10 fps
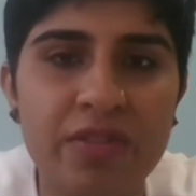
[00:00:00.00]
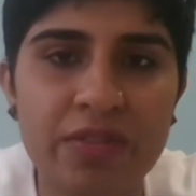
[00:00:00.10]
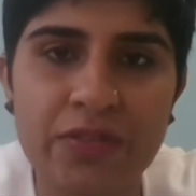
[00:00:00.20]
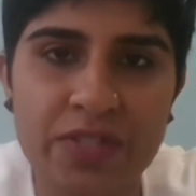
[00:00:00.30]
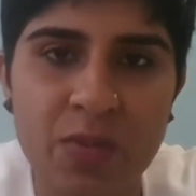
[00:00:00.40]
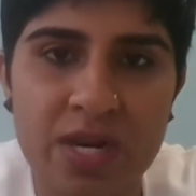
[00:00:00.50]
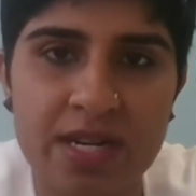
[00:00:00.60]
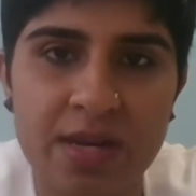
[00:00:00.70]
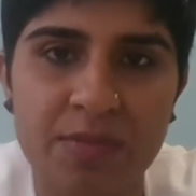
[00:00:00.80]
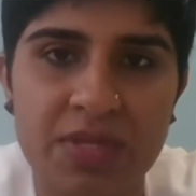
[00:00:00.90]
the
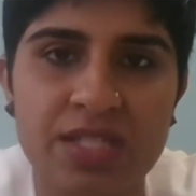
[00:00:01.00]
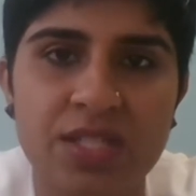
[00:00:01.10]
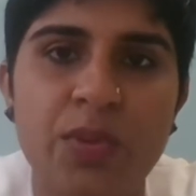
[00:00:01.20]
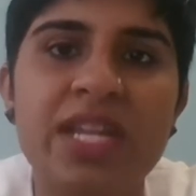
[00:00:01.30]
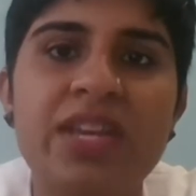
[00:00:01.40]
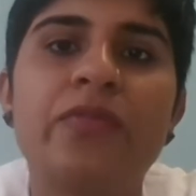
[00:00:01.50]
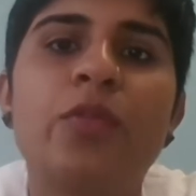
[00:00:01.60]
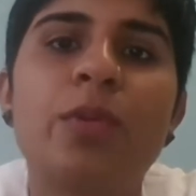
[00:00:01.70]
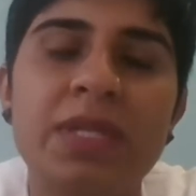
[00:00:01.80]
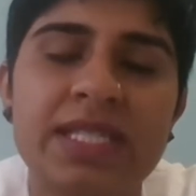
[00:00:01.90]
51 companies,
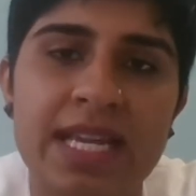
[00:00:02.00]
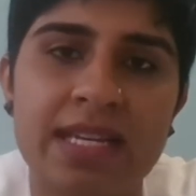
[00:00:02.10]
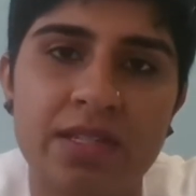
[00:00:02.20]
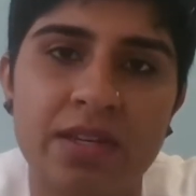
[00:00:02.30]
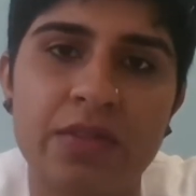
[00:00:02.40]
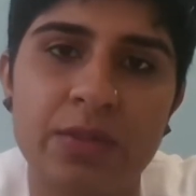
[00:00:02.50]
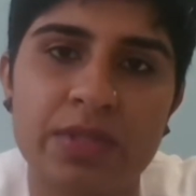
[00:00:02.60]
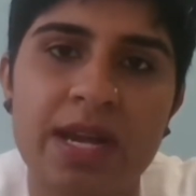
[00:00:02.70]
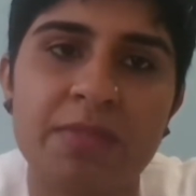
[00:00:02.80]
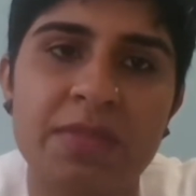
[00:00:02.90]
24% of
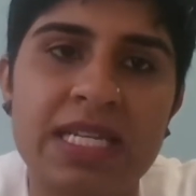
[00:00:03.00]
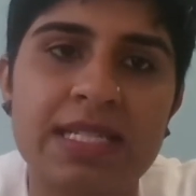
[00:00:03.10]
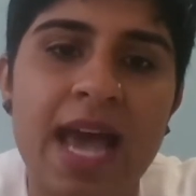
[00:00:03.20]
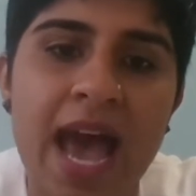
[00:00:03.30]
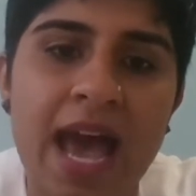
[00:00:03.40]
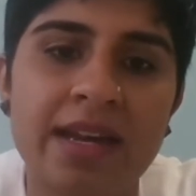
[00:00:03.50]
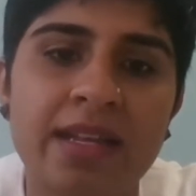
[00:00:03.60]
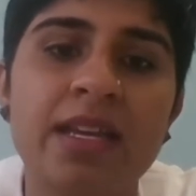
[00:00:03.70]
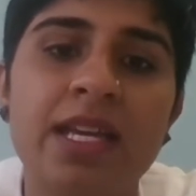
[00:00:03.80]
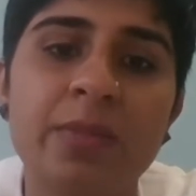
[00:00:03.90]
those companies
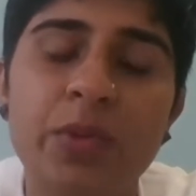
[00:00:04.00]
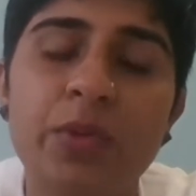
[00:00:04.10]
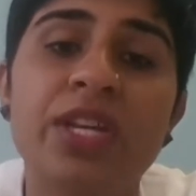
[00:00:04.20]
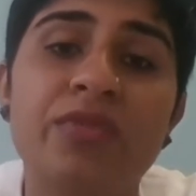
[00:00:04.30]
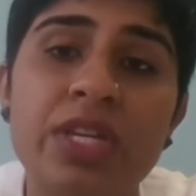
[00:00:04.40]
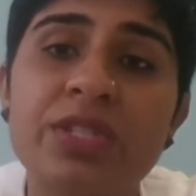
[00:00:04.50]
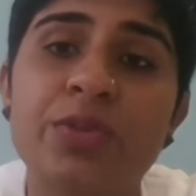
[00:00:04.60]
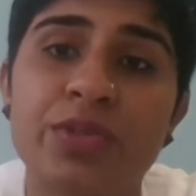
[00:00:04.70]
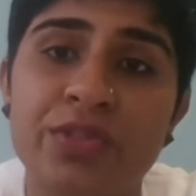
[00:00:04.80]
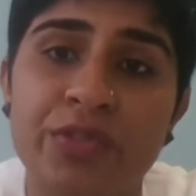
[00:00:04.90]
had employee
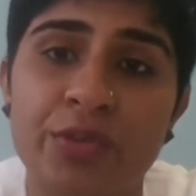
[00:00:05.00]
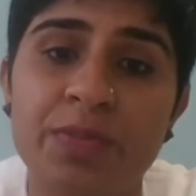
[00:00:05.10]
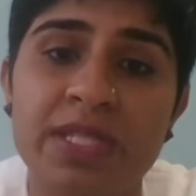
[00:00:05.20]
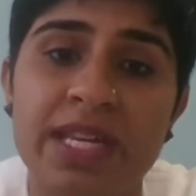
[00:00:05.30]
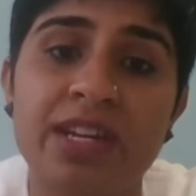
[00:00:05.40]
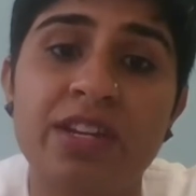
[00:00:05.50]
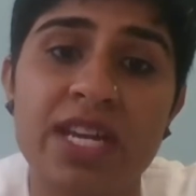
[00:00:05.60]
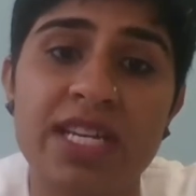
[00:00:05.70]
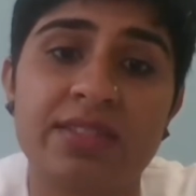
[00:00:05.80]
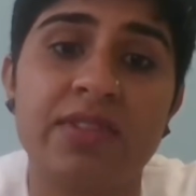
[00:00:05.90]
resource groups that
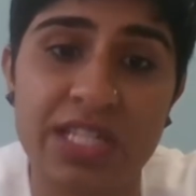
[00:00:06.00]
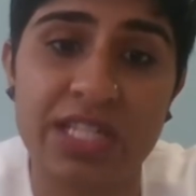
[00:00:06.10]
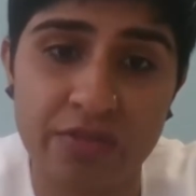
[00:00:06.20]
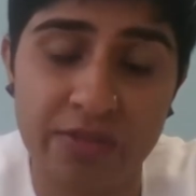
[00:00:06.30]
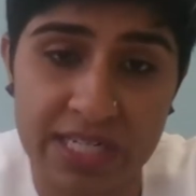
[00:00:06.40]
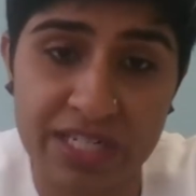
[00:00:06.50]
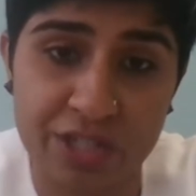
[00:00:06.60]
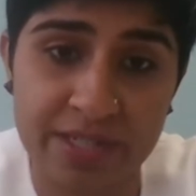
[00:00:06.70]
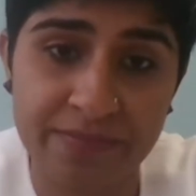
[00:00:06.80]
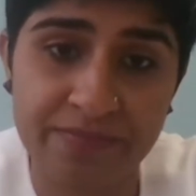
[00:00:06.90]
addressed
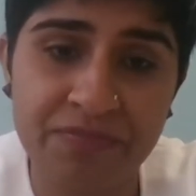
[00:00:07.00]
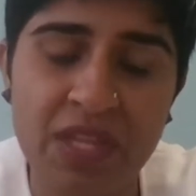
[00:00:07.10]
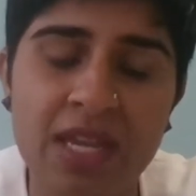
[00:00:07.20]
religion.